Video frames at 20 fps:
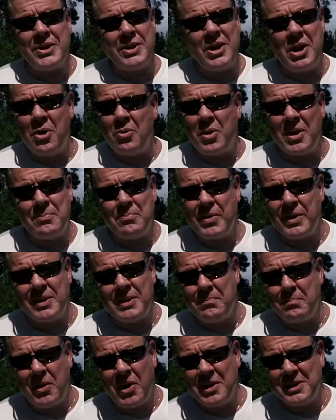you don't want to bring the
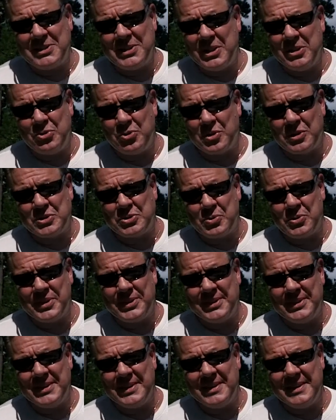bugs indoors with
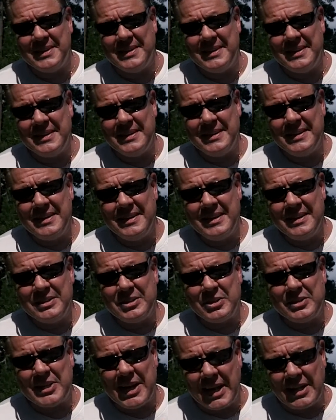you. So
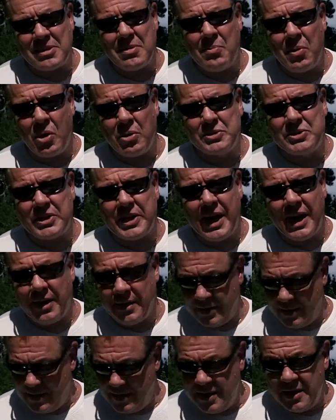take the mulch out.
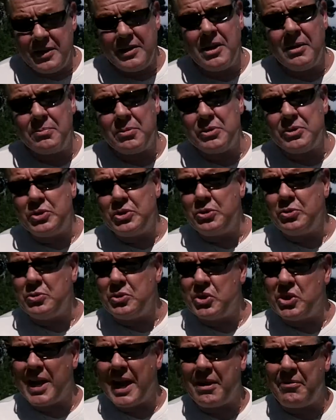Number two,
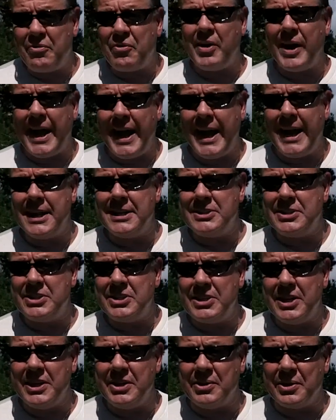check for ants
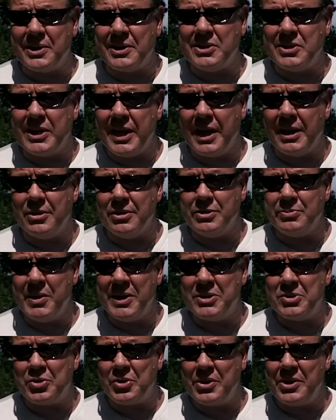in your containers.
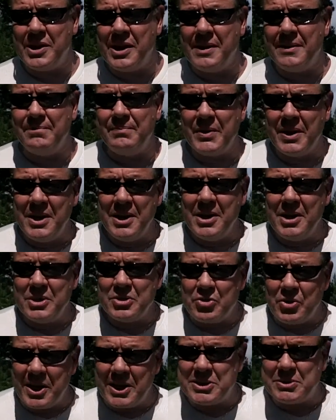Make sure you're not
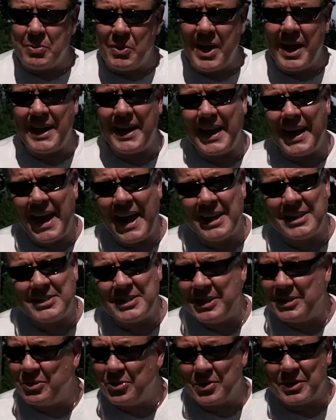transplanting ants
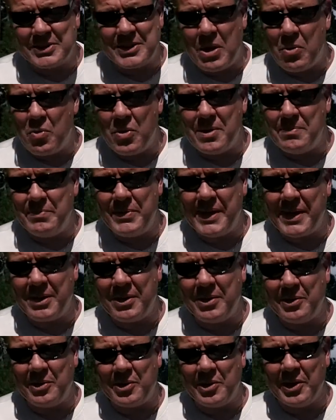indoors. That wouldn't be a
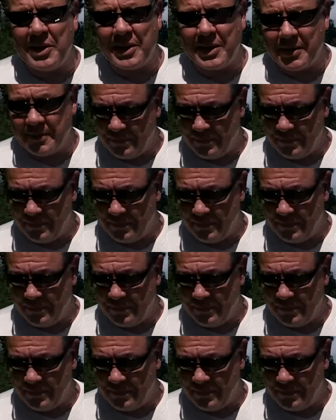good thing.